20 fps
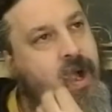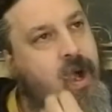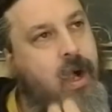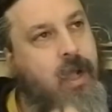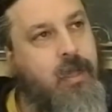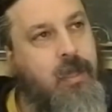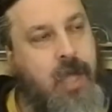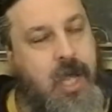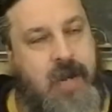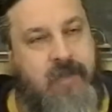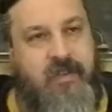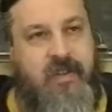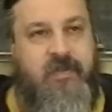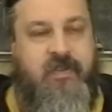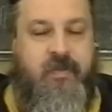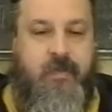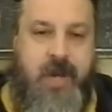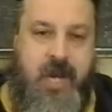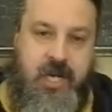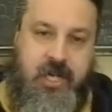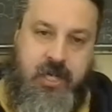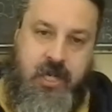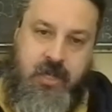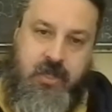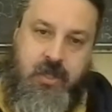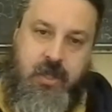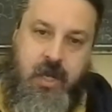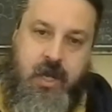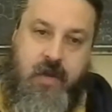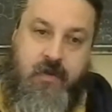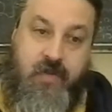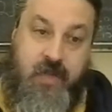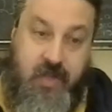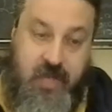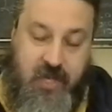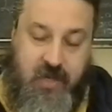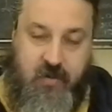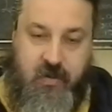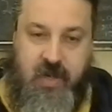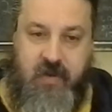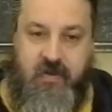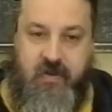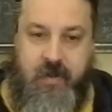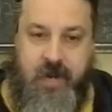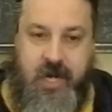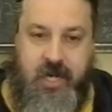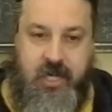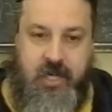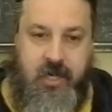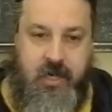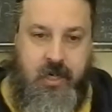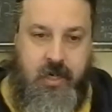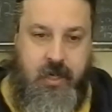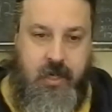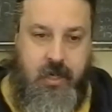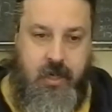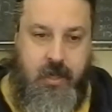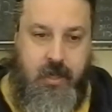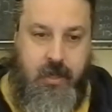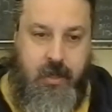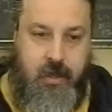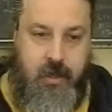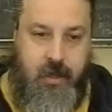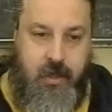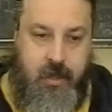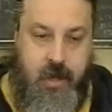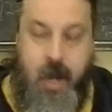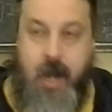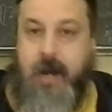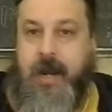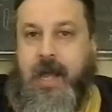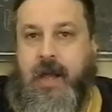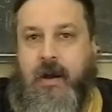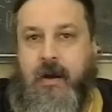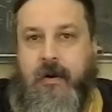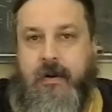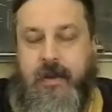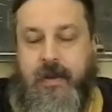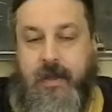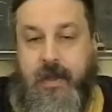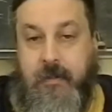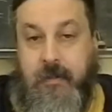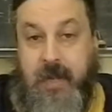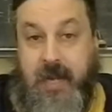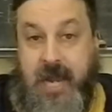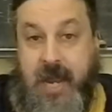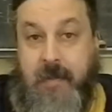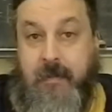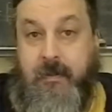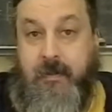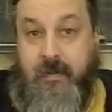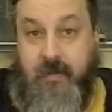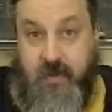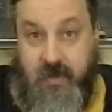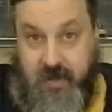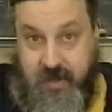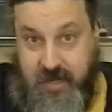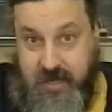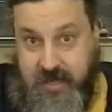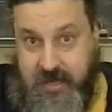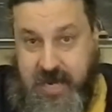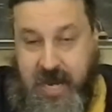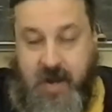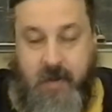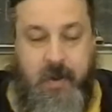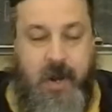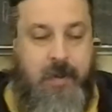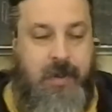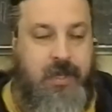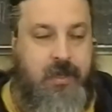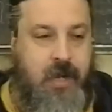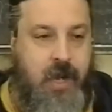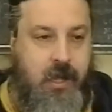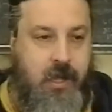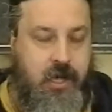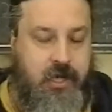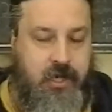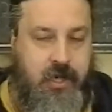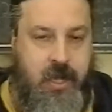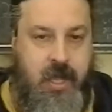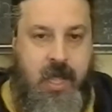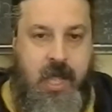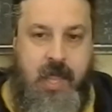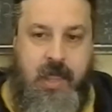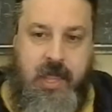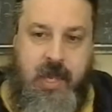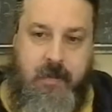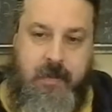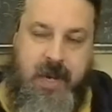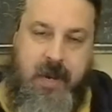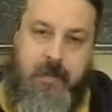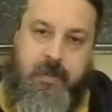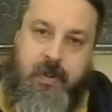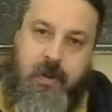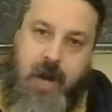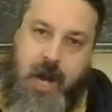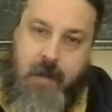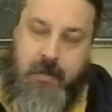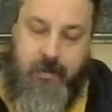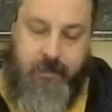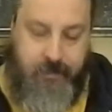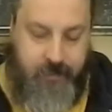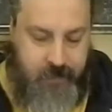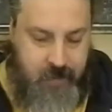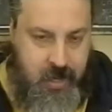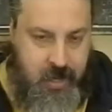a lot of information is not. If this information gone out and became standard public knowledge, there'd be a problem.